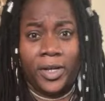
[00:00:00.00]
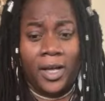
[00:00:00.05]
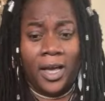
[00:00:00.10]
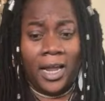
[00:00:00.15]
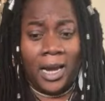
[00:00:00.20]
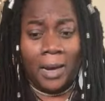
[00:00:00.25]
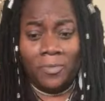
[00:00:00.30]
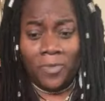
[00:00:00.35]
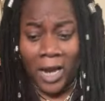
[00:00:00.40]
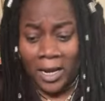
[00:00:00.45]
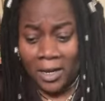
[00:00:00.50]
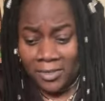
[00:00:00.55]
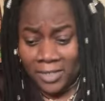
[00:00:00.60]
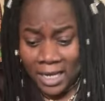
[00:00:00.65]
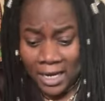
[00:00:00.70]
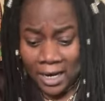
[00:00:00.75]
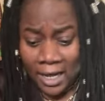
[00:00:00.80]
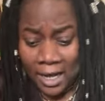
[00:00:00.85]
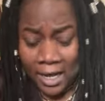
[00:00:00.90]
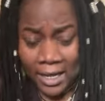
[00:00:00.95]
And I'm trying to
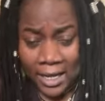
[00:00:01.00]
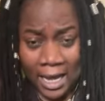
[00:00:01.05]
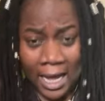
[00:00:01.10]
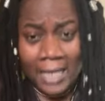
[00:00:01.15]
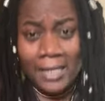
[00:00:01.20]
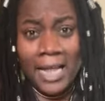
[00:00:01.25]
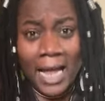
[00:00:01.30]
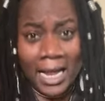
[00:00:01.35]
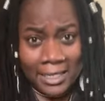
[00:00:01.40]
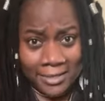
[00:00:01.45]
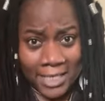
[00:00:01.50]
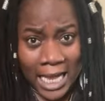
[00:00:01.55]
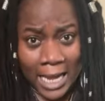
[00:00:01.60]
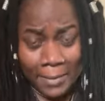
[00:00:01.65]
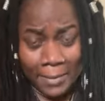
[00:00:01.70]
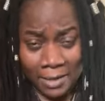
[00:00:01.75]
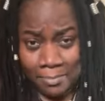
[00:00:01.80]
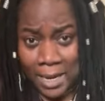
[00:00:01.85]
tell her at that time it